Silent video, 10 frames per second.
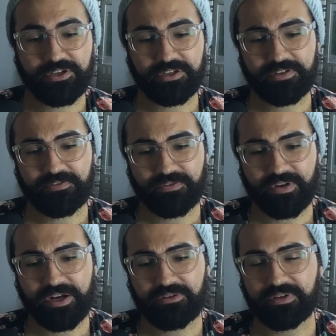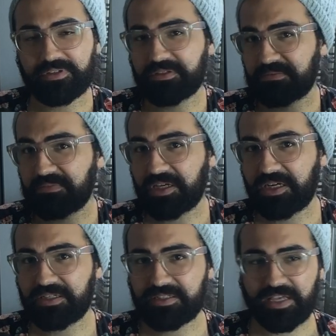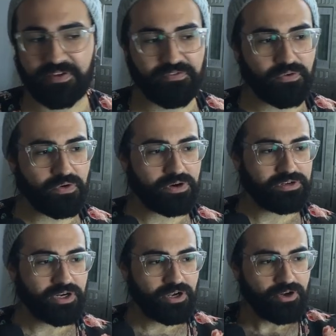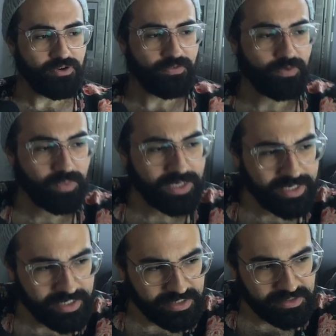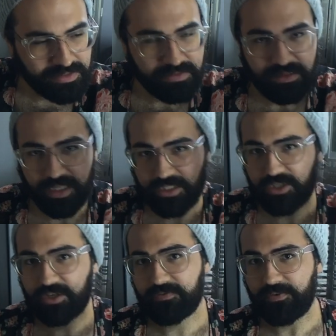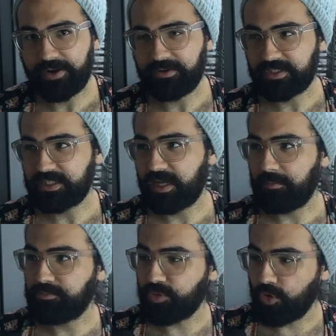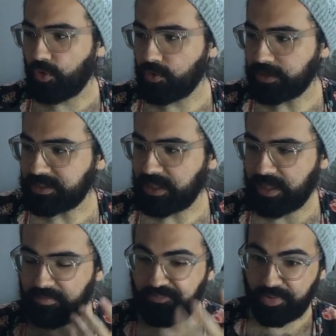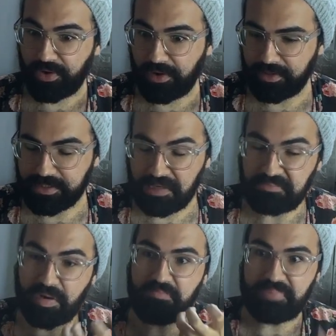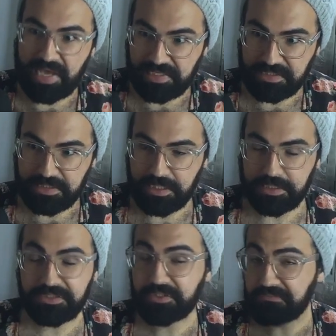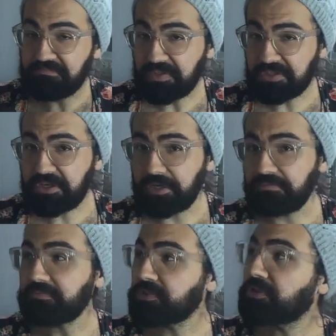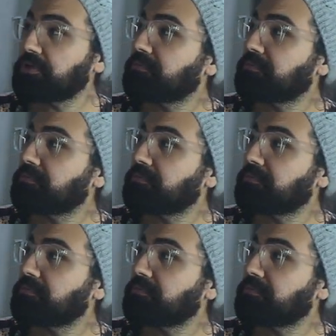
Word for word: good fragrance, I gotta say, for for what it is, it's a good fragrance. It's not bold. It's not like, bah, it's not bombastic. It's it's good. It's good.